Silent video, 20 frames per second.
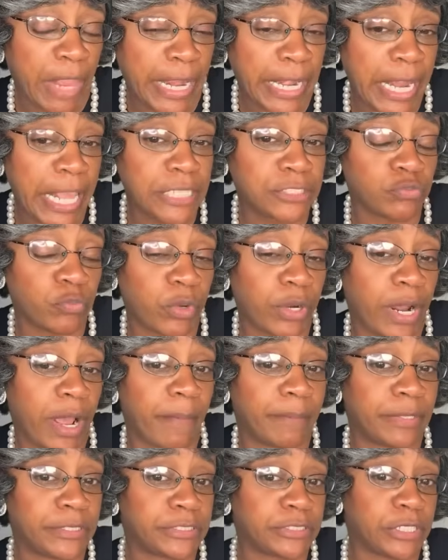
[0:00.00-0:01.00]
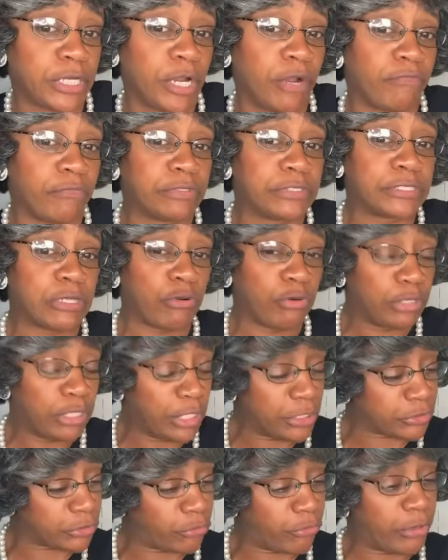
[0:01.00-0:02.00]
And that's what I'm discovering. So
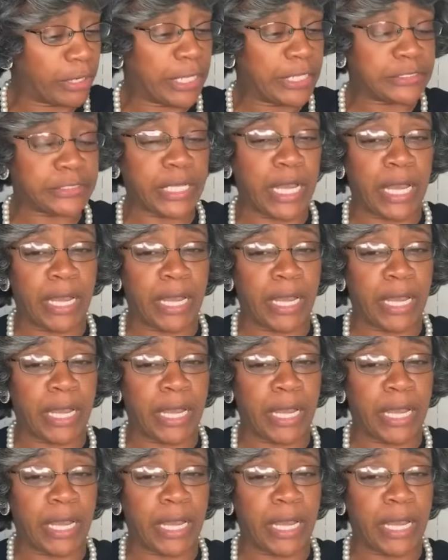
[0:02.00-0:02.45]
look through these